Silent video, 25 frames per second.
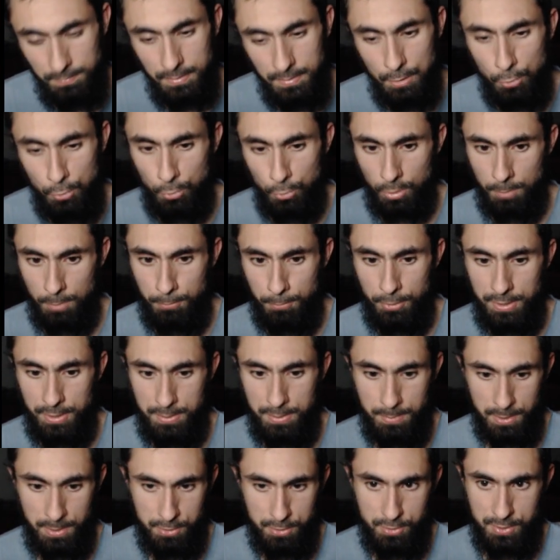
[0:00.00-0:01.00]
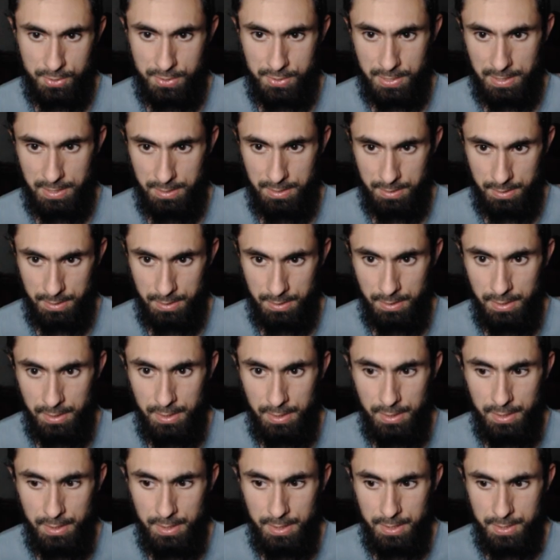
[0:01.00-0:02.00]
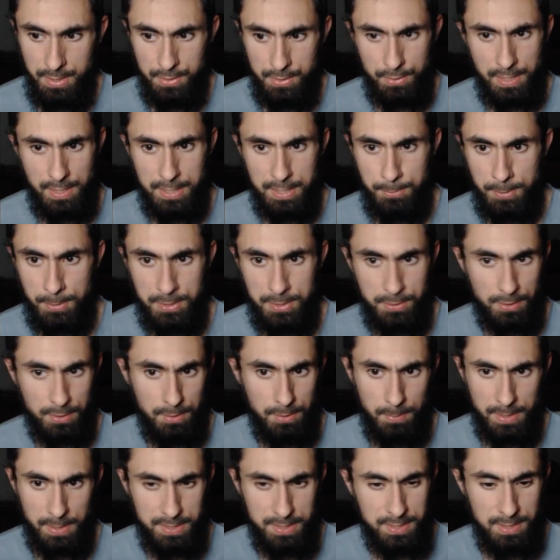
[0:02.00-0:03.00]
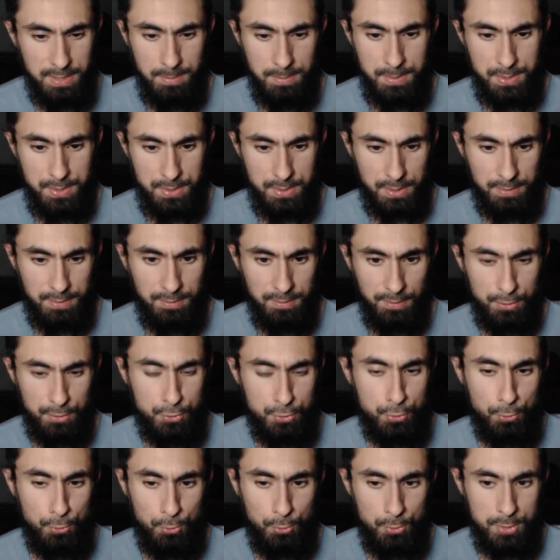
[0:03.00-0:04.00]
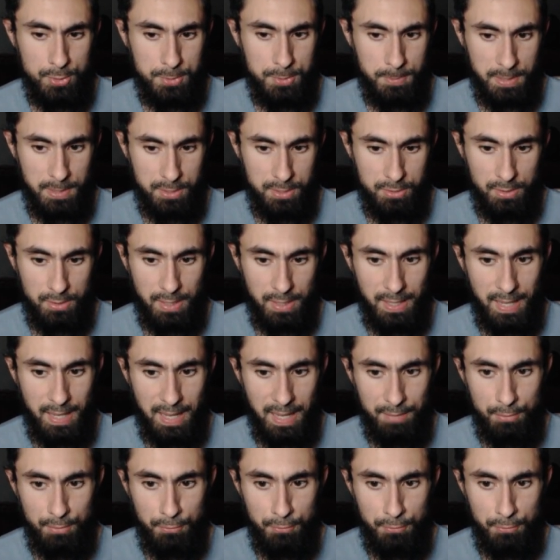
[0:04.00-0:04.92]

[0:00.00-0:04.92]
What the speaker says: who are pretty much ascended. So that's basically my team. It's nothing too special. I haven't